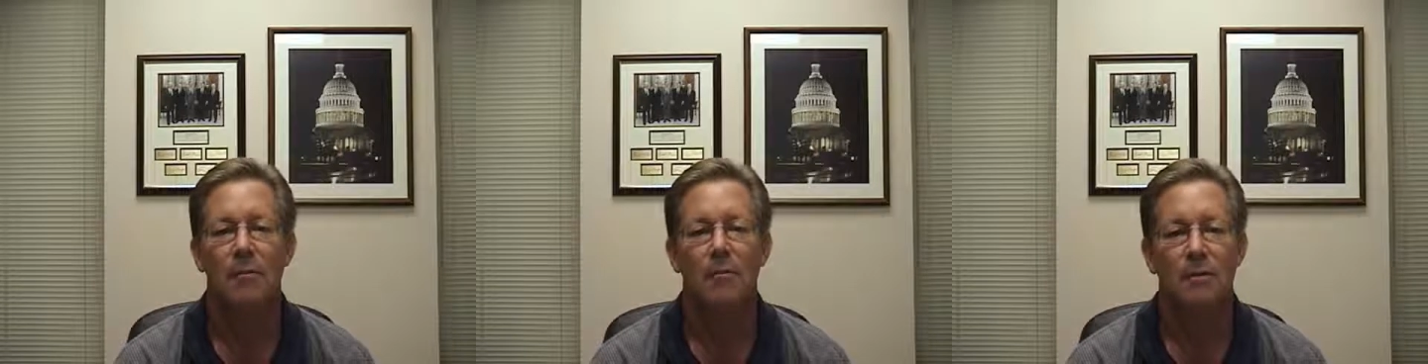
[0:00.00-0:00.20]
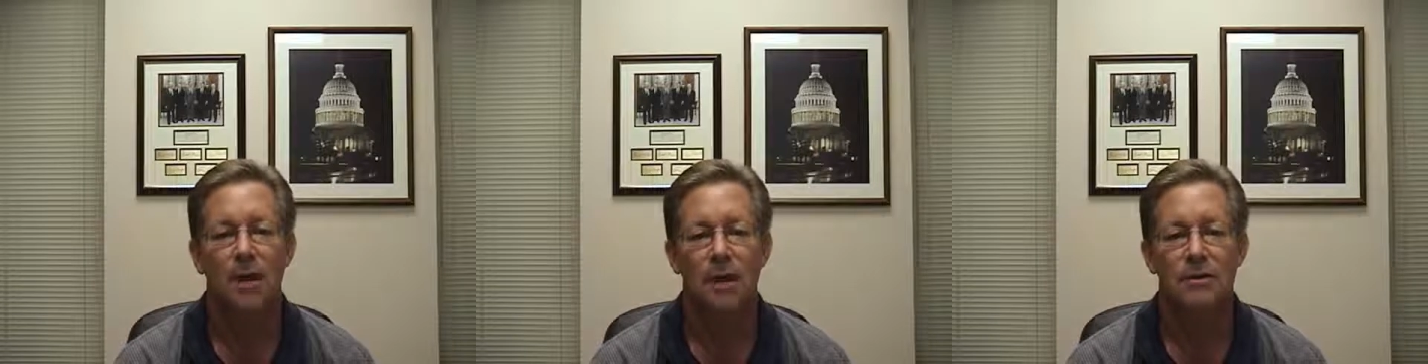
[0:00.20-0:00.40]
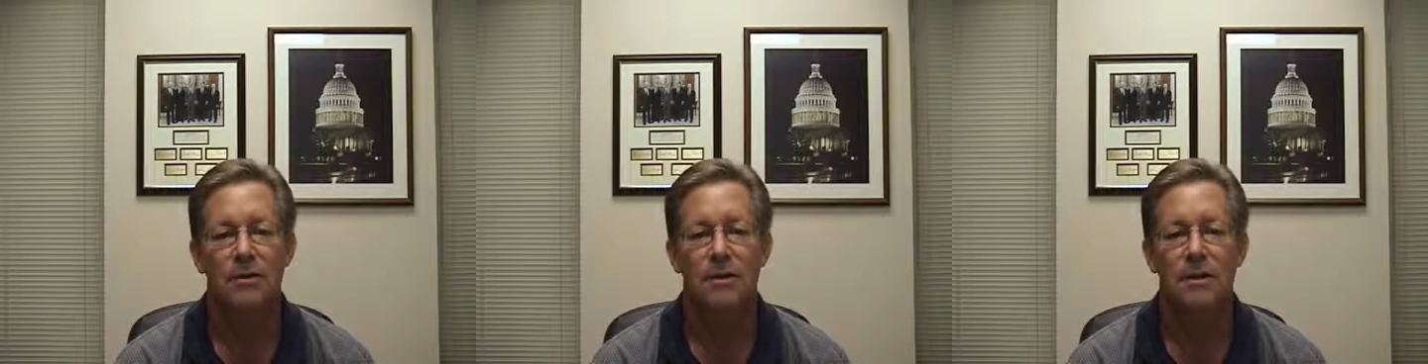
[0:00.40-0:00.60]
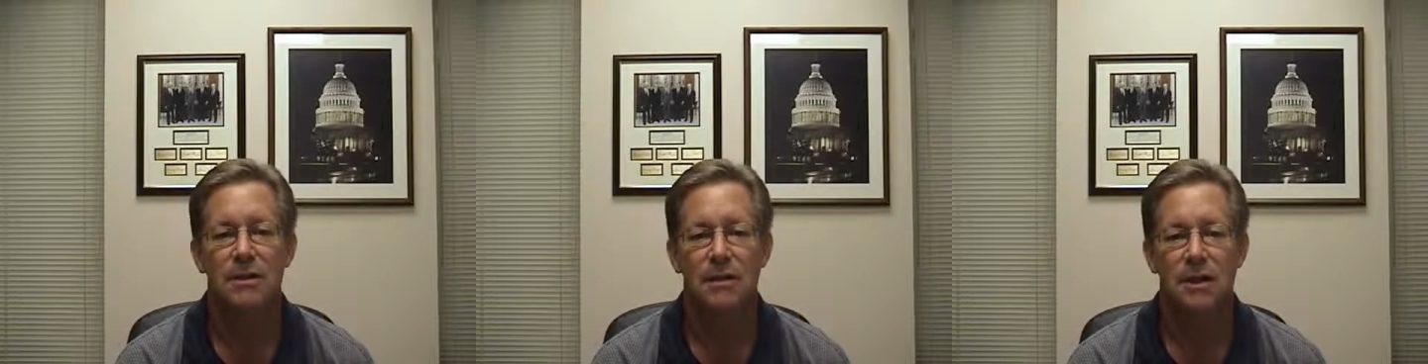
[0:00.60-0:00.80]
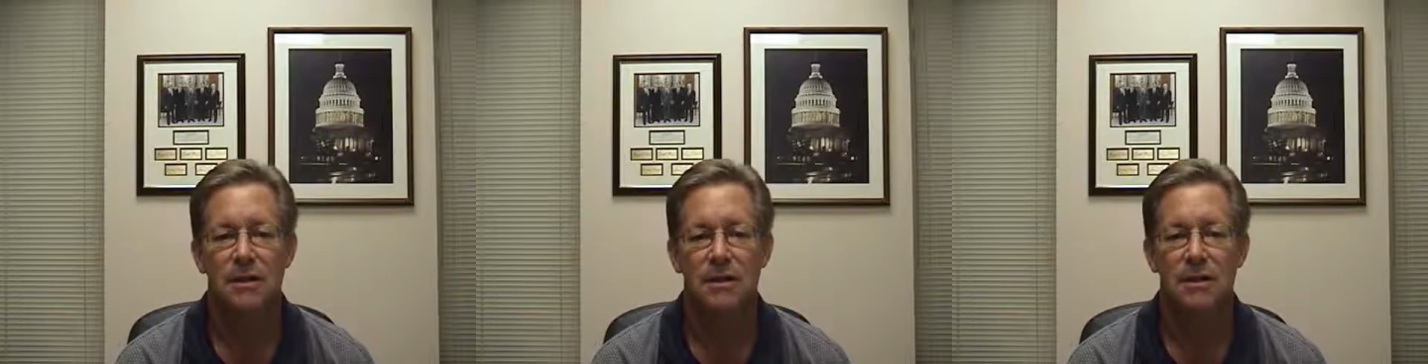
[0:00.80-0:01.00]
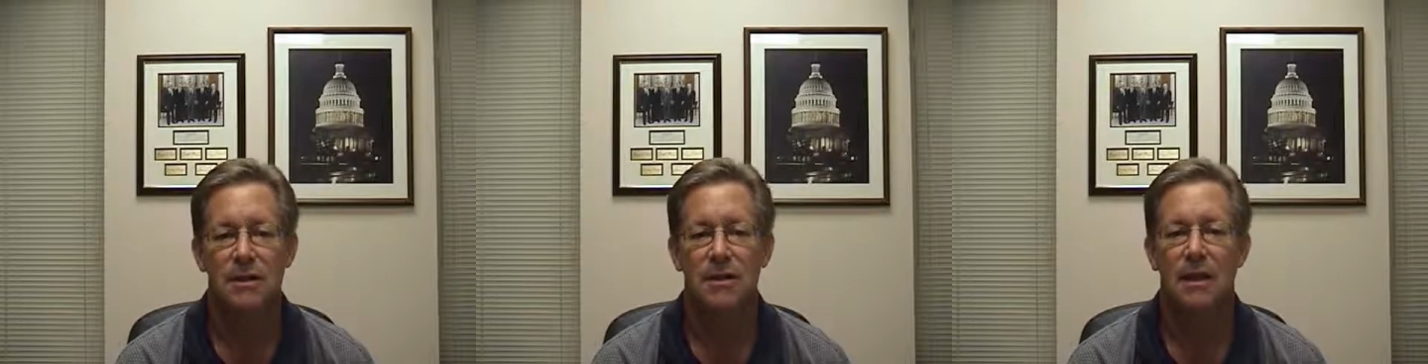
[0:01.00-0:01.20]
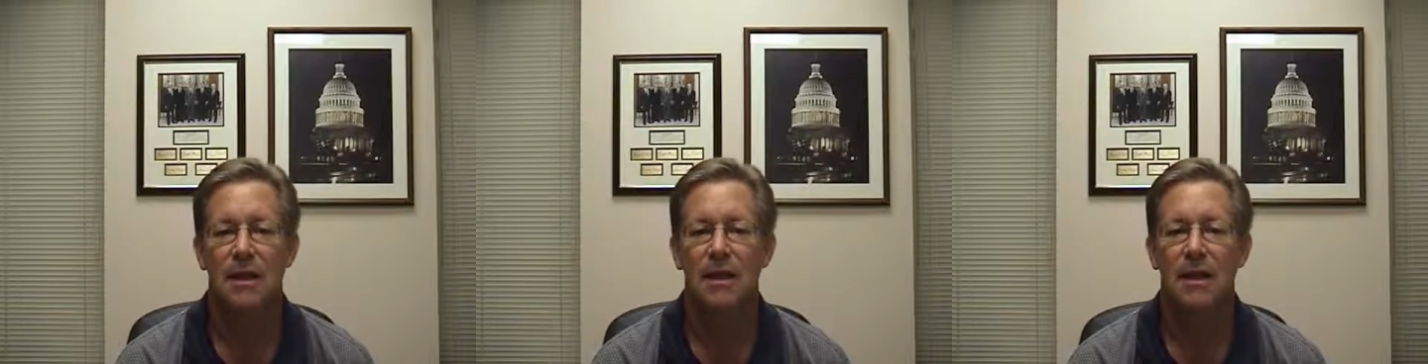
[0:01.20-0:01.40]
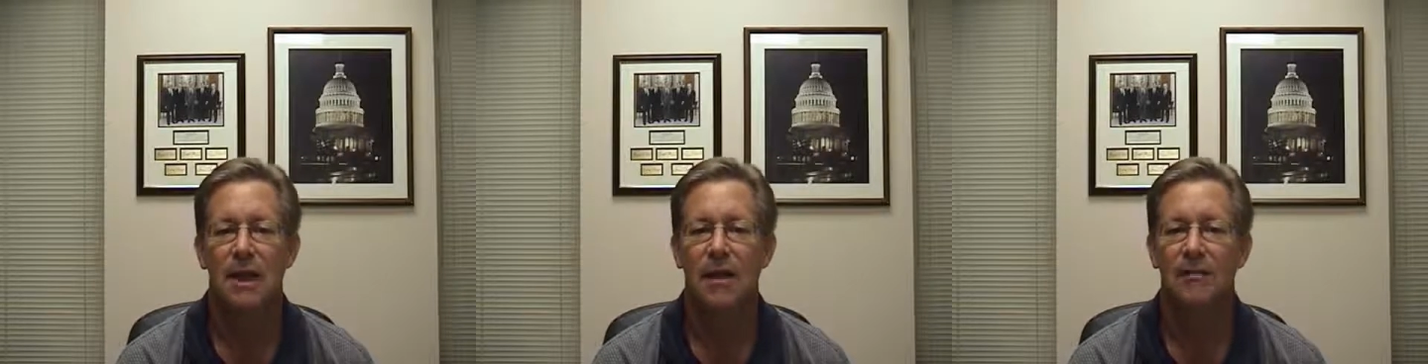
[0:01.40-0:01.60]
major decisions
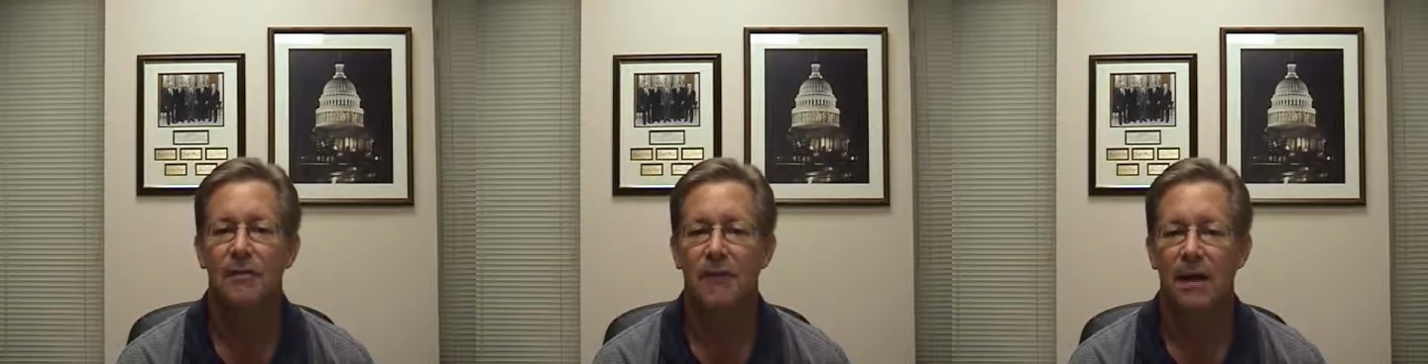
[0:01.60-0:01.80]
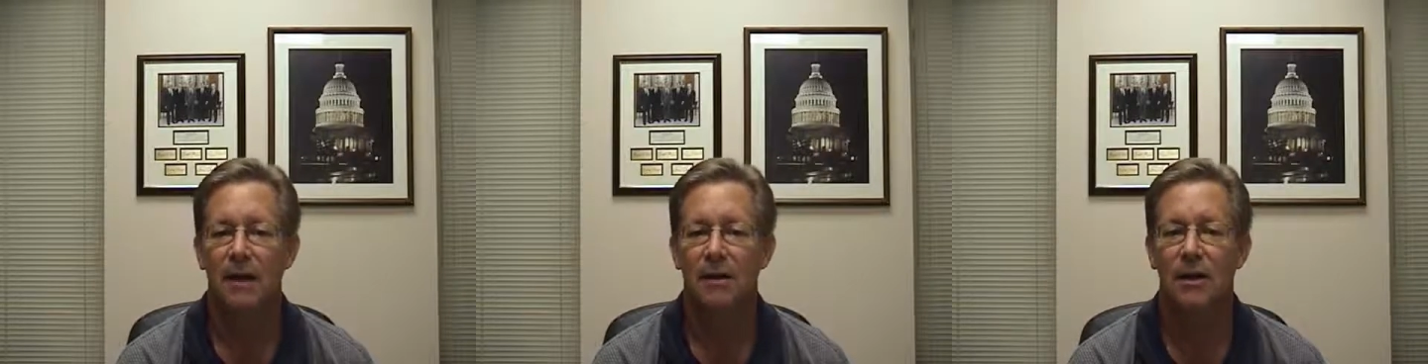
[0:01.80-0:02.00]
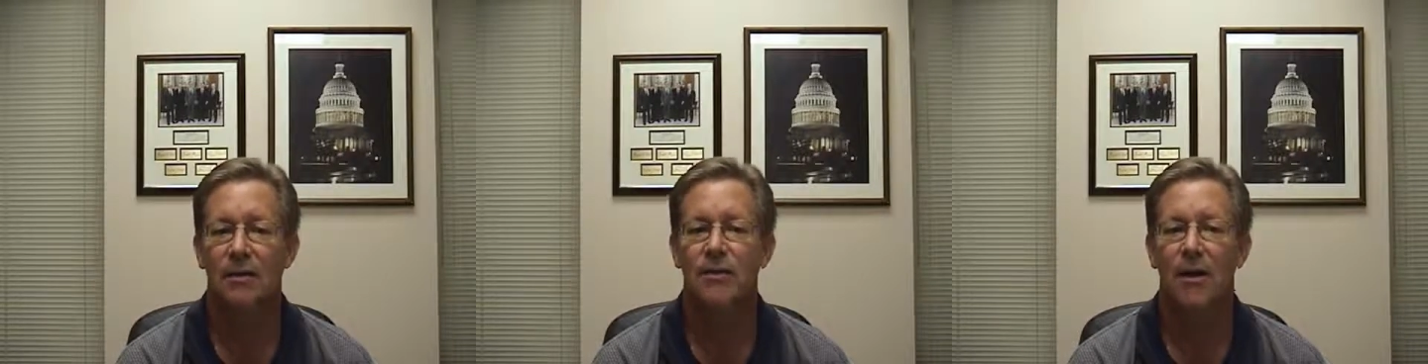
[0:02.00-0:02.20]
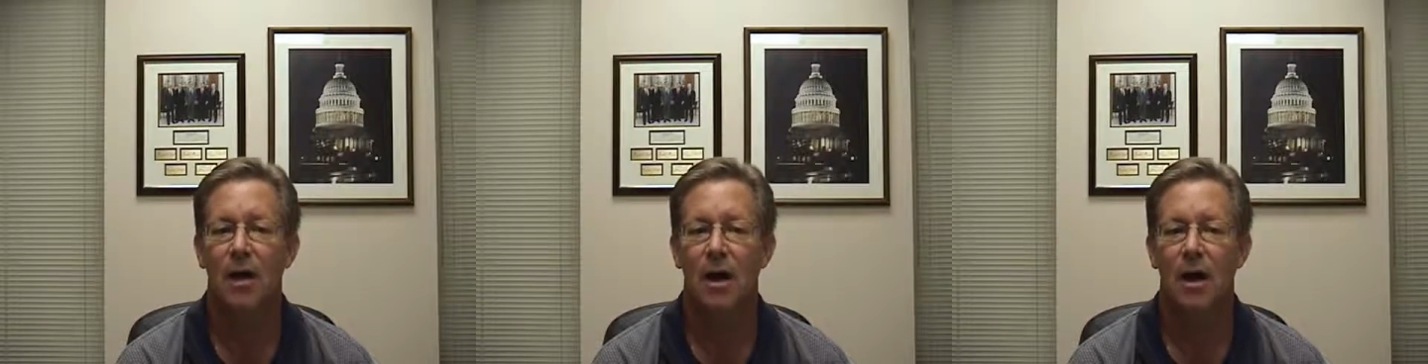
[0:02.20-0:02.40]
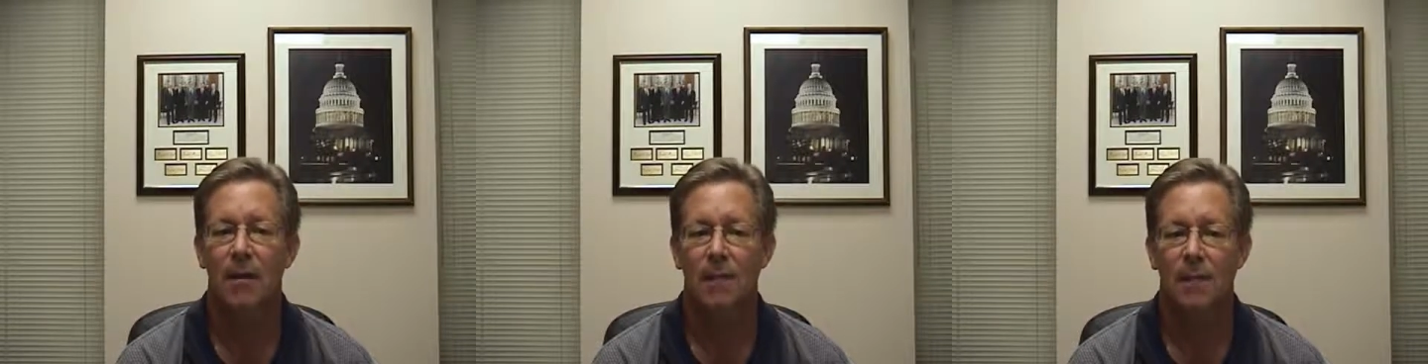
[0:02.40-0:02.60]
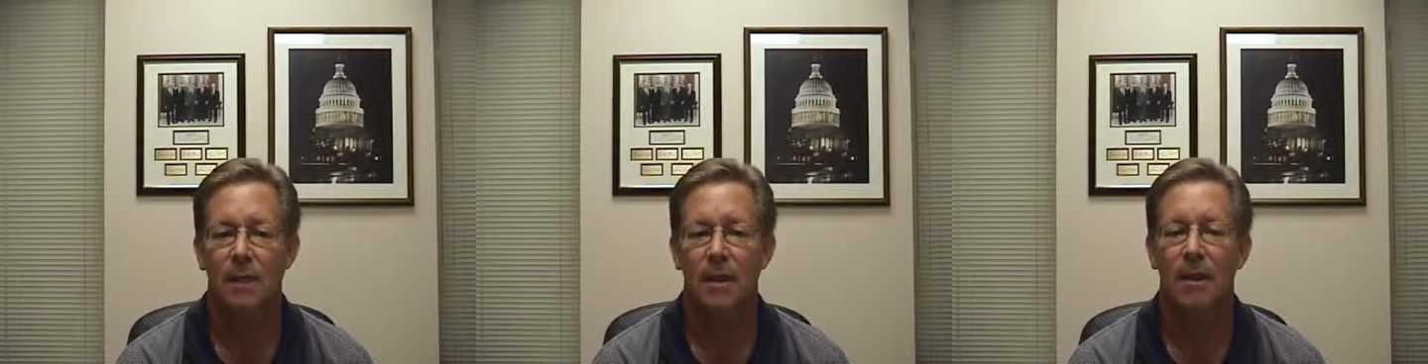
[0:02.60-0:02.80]
that affect us all.